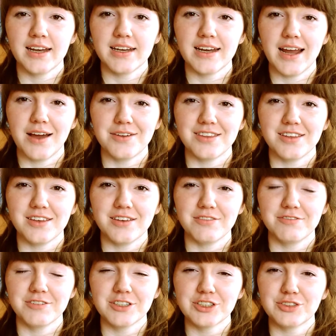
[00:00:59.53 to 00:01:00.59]
Now, the
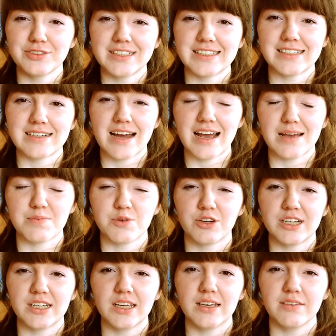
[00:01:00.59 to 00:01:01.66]
first reason I am
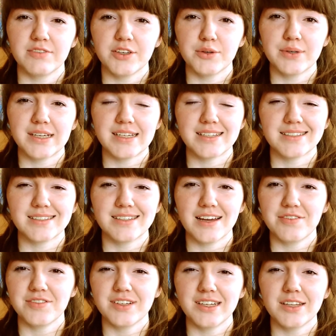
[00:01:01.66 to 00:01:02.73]
going to give you is
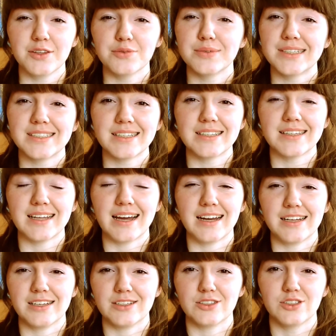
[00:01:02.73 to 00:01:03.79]
definitely the reason that
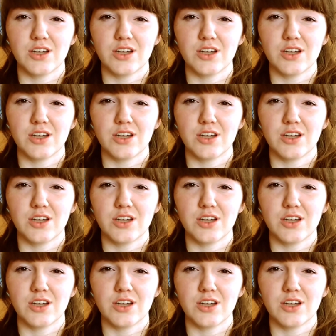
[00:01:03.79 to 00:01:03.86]
is